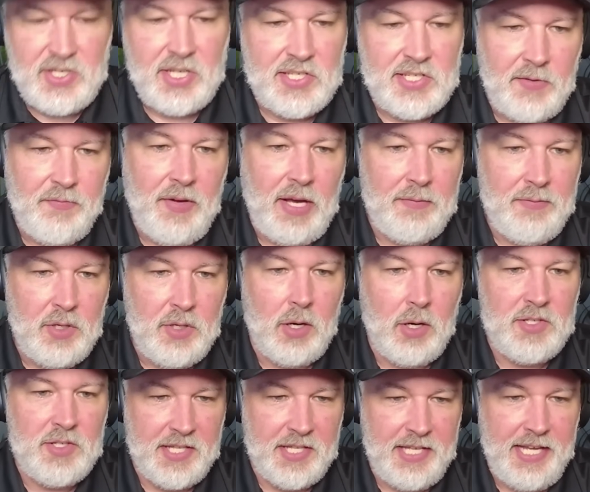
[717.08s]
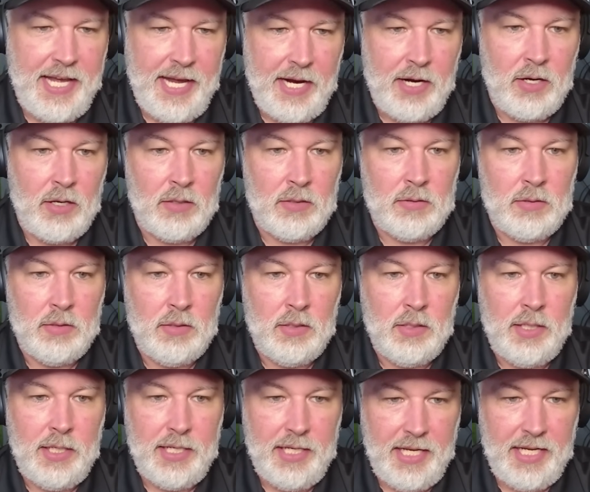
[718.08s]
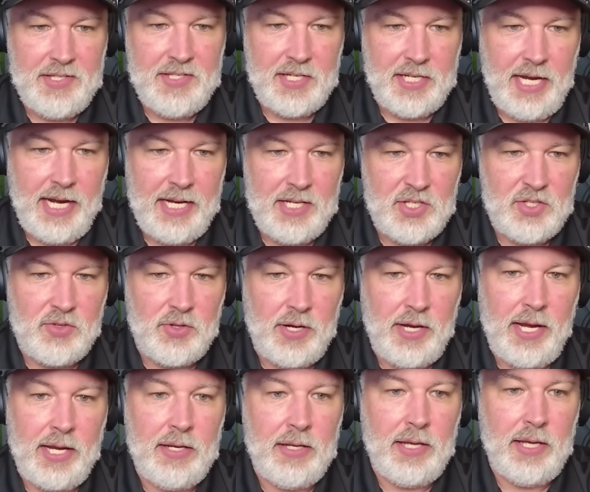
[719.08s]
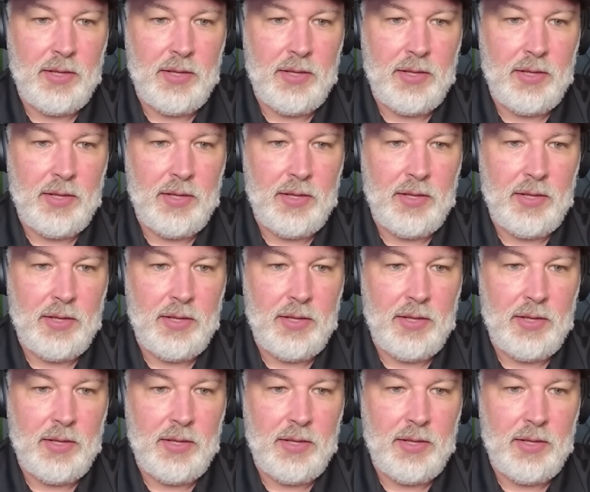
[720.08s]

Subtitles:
65 yards in the air and hits a guy in stride,